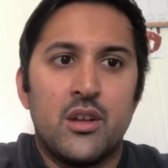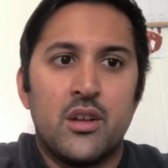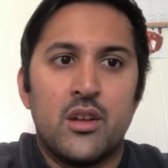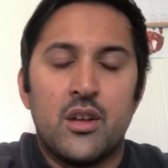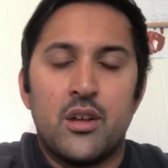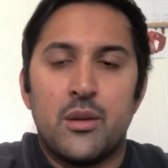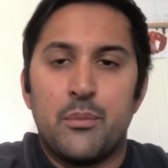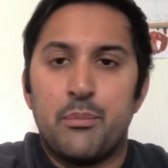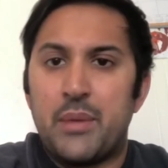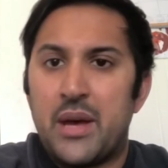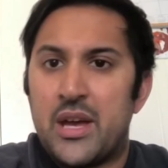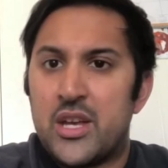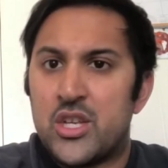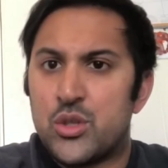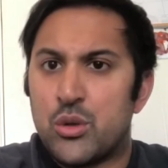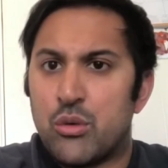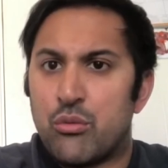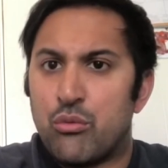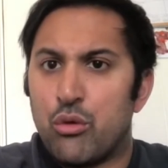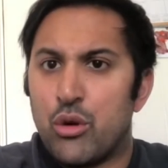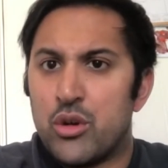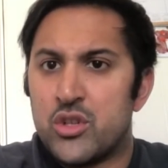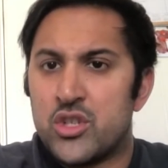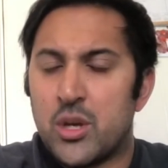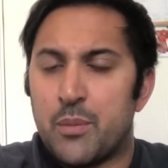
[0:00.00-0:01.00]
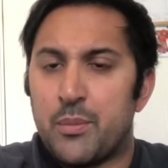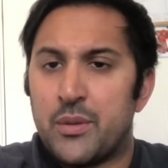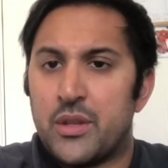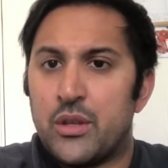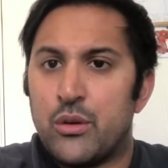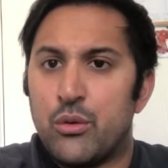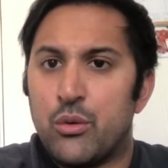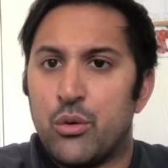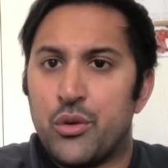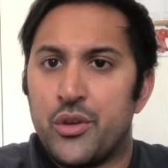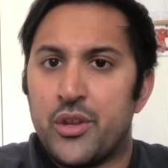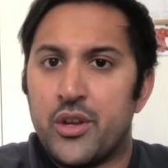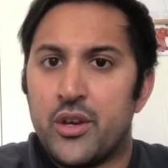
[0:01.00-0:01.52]
Bairstow and Roy top of the
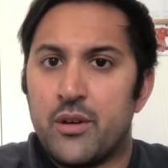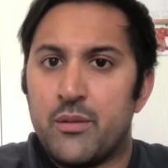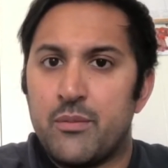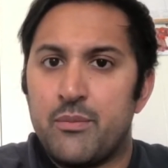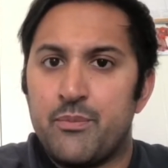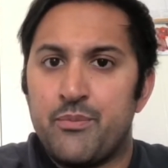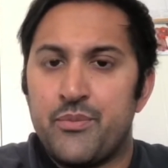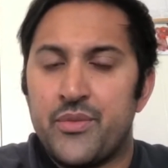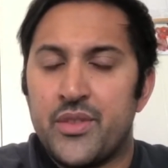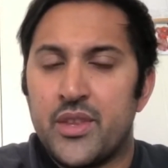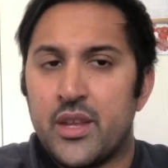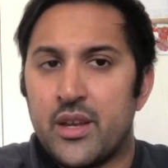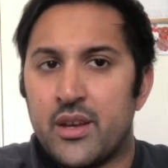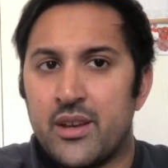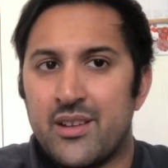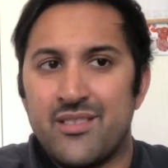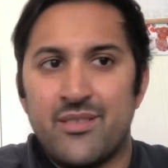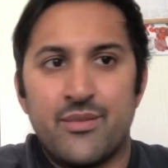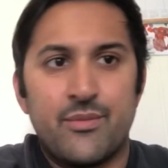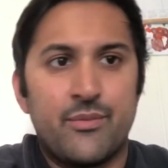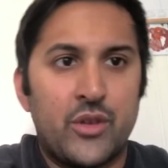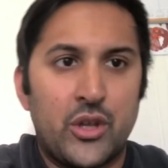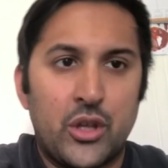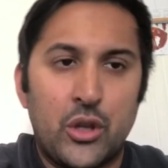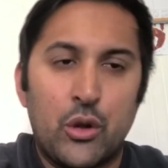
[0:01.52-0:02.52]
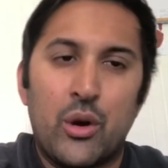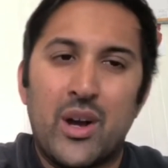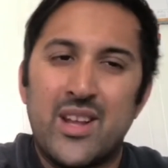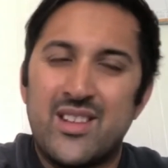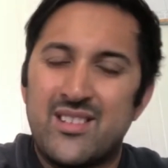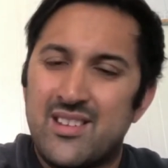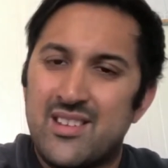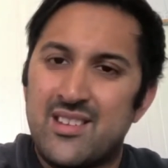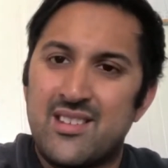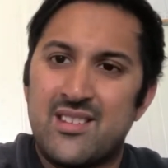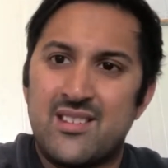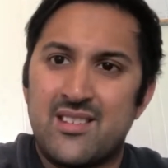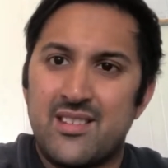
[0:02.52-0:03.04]
order.
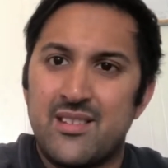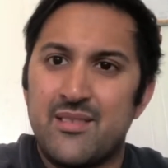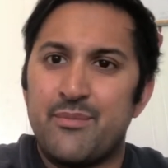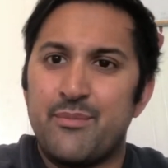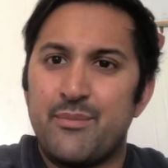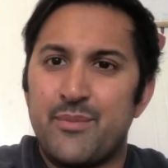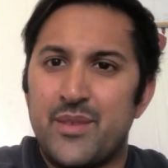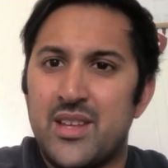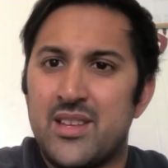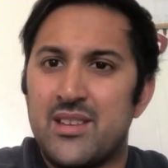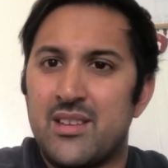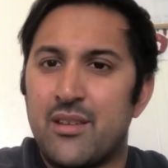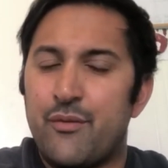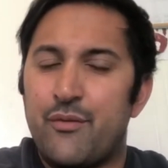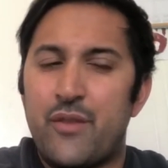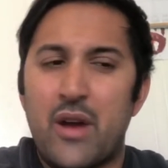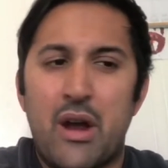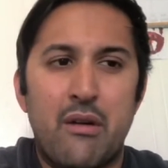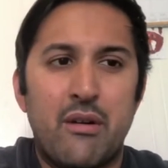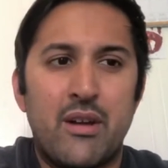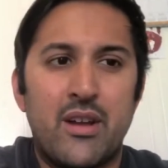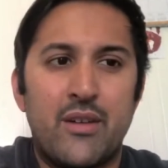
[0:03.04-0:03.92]
It's a very,